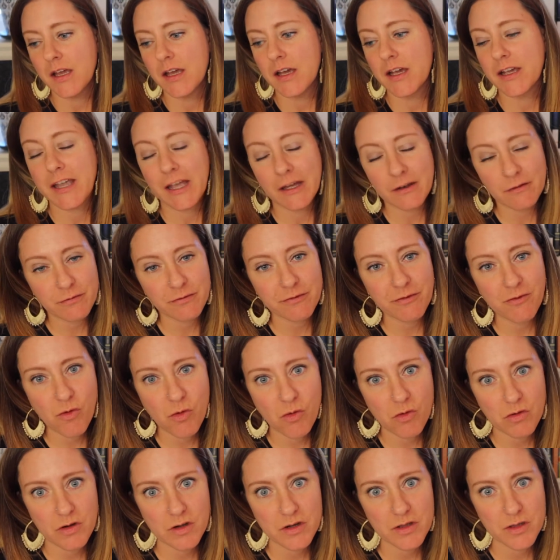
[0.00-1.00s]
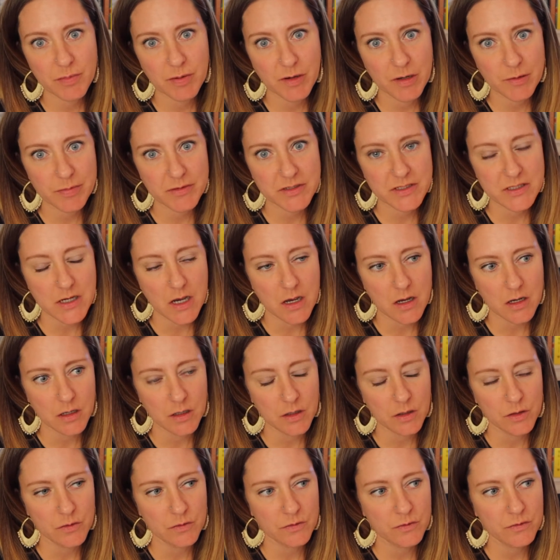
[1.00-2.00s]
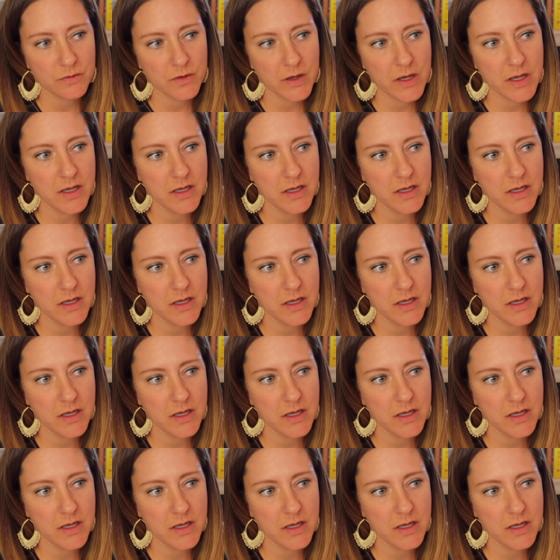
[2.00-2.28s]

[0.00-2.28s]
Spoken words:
Again, for the purpose of